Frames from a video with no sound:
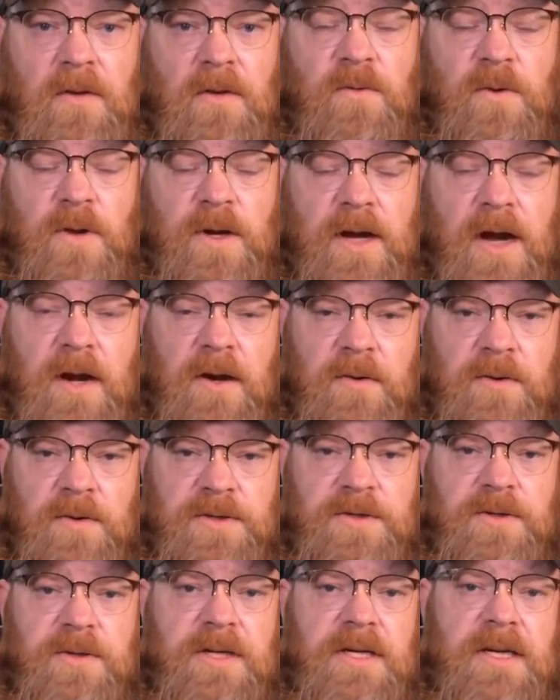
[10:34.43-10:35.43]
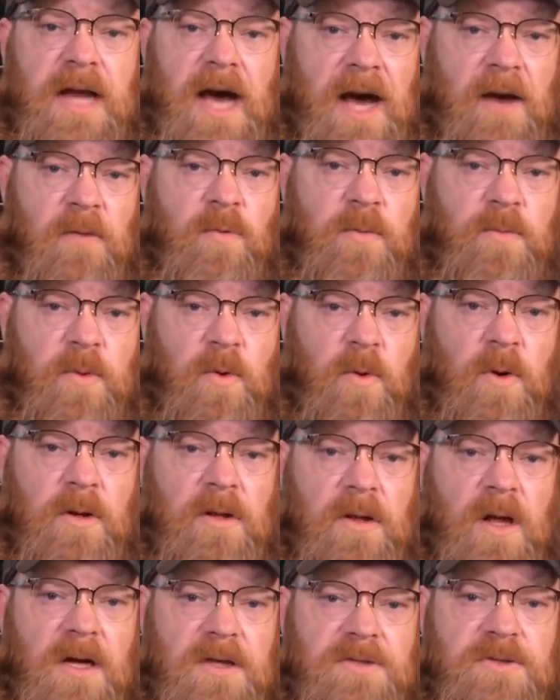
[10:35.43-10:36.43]
for gun owners who did not
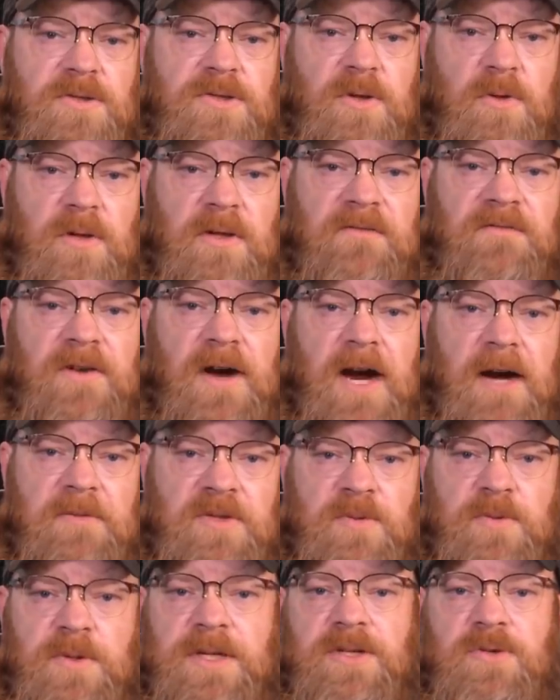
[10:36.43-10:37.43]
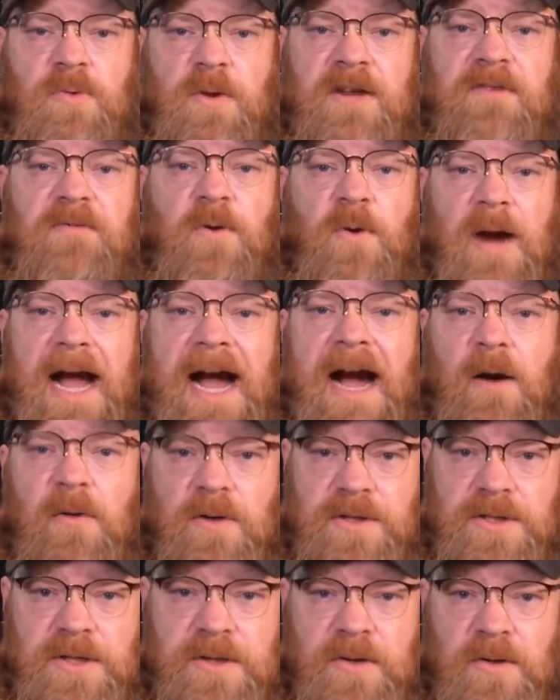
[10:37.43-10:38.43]
report lost or stolen firearms within 24
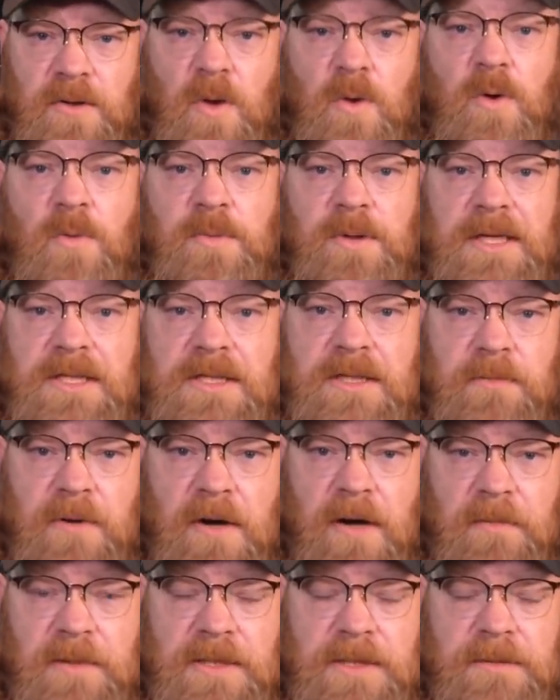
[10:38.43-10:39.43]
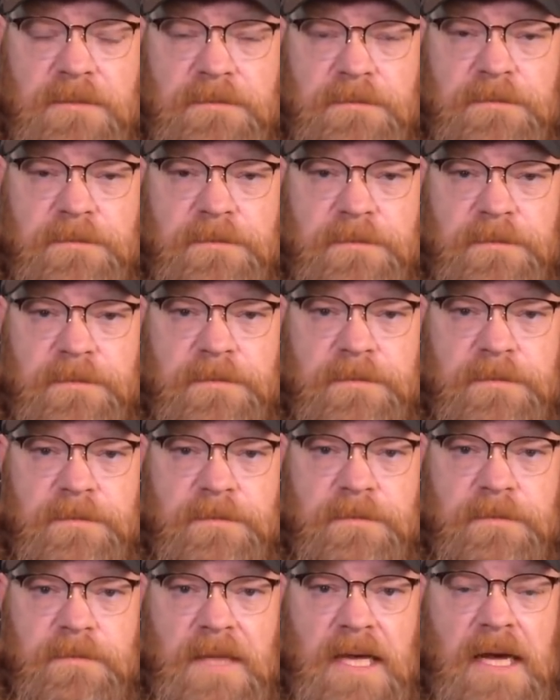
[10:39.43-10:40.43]
hours to their local police departments.
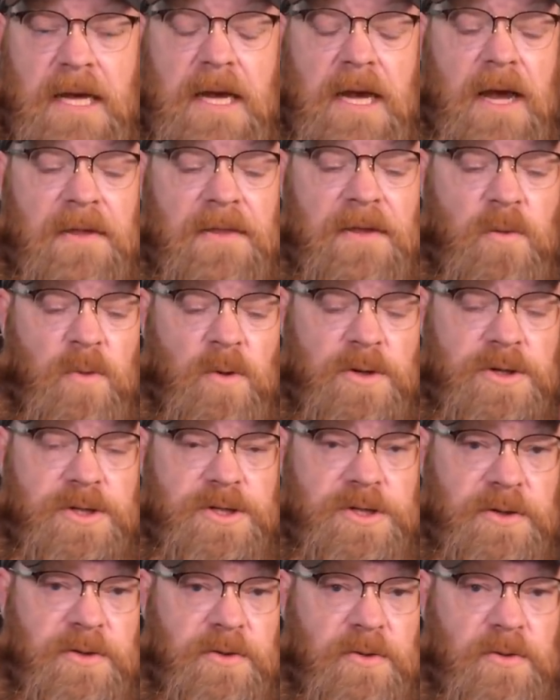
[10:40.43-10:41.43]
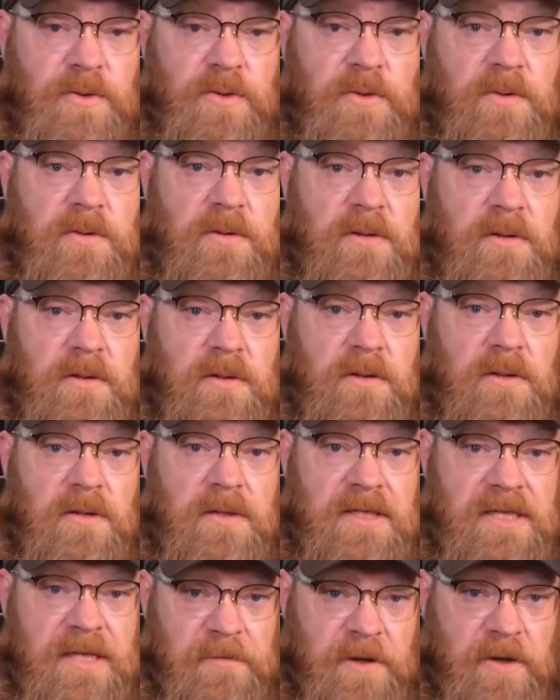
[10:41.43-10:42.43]
And there were two
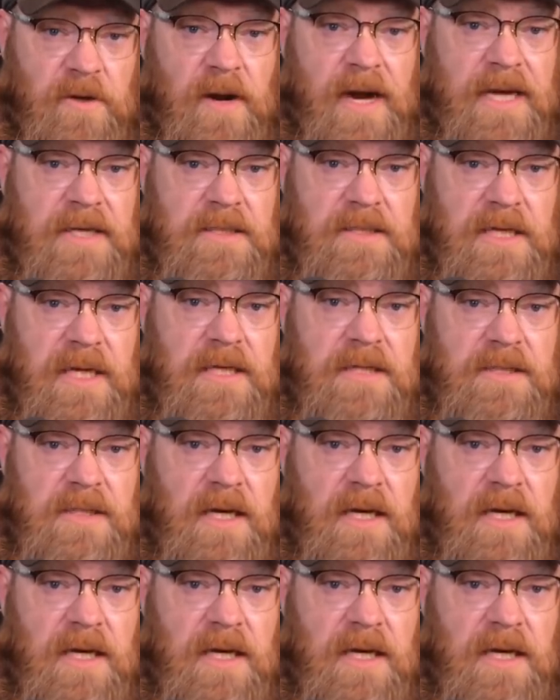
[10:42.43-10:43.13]
Democrat state